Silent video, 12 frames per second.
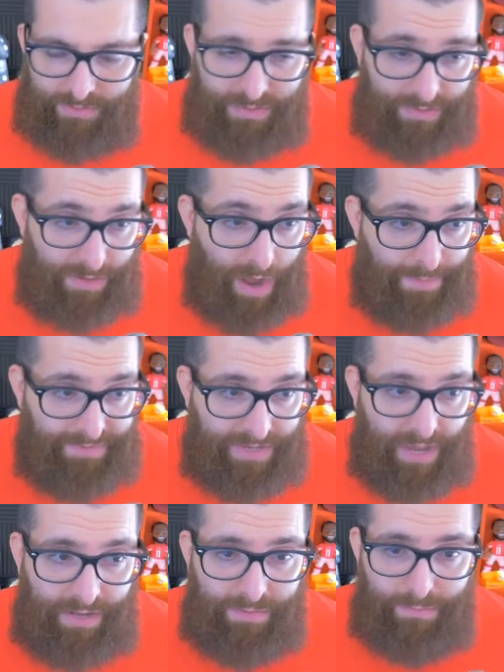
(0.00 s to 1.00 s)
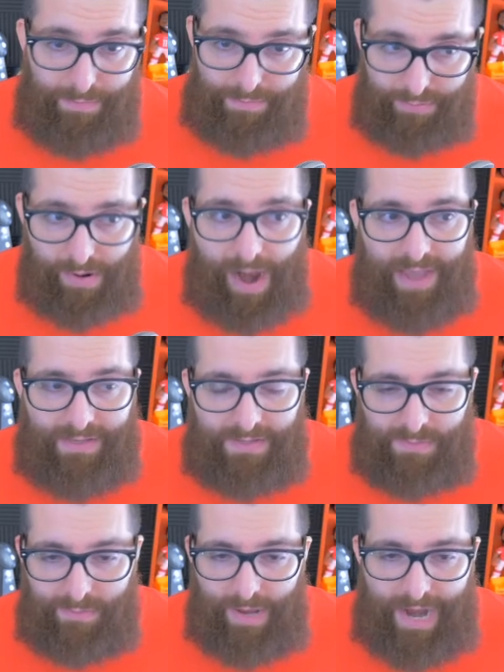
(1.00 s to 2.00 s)
It's a top 10
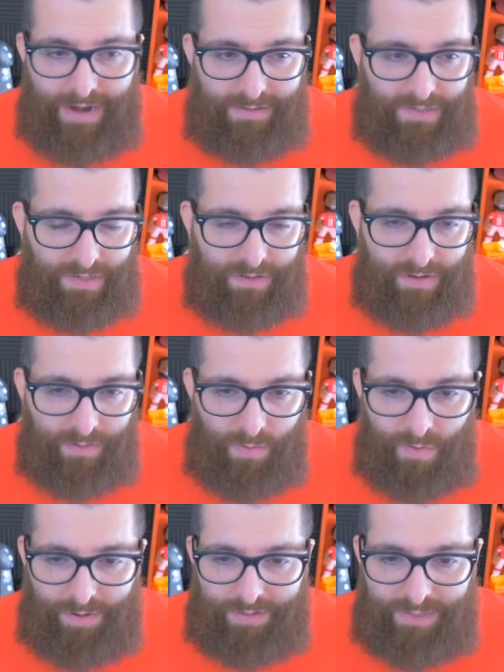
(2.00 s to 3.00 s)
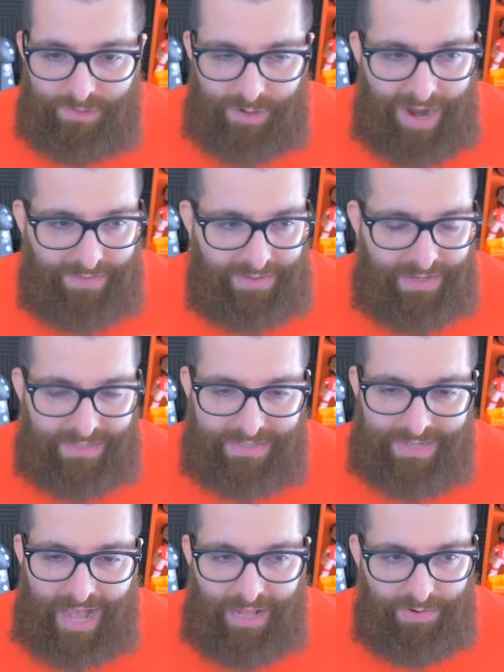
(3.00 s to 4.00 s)
priced players according to DraftKings
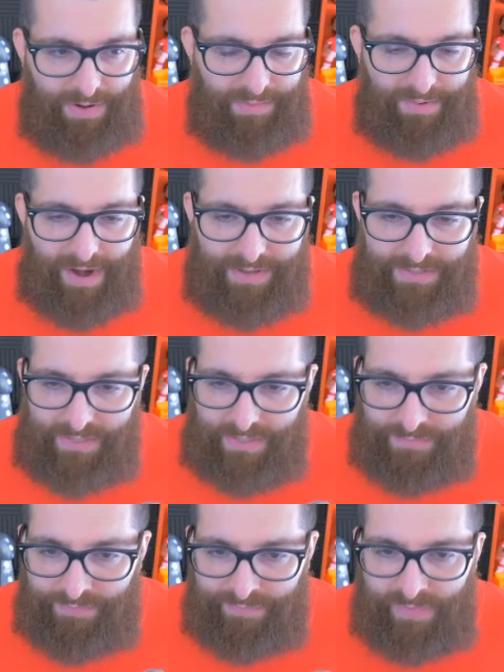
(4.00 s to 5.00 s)
salary pricing